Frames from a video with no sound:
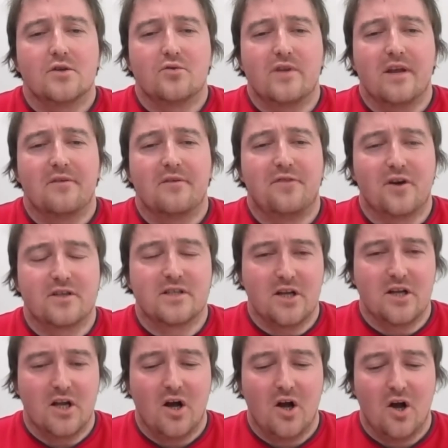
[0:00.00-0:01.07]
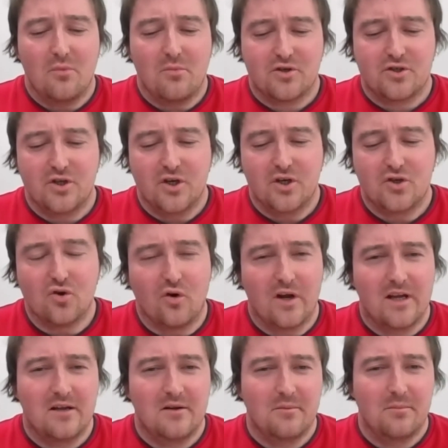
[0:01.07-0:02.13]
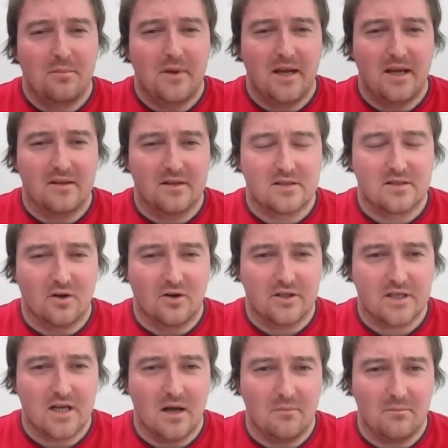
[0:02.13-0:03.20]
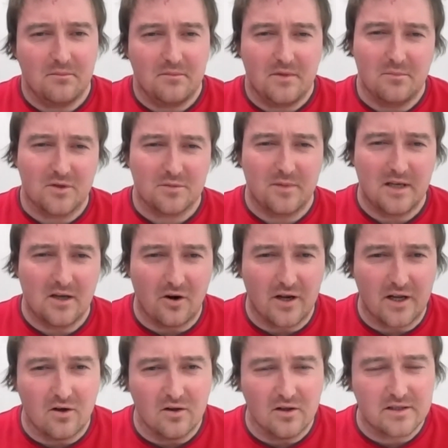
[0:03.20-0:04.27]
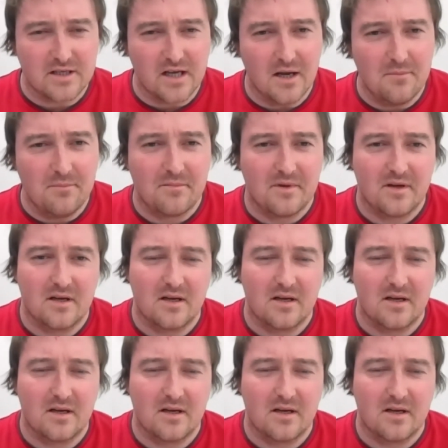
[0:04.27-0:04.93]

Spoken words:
So, Dave, firstly, how much are you enjoying being in the Scottish camp? You must be learning all the time.